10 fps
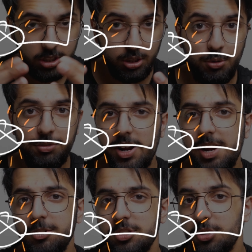glow
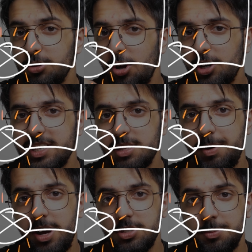forever so long as the
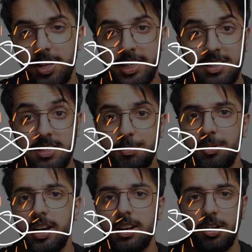power supply can
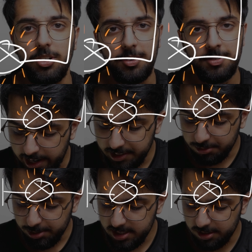supply a current. And
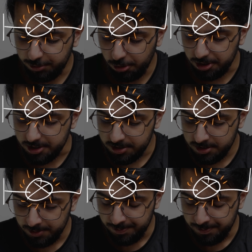the reason for this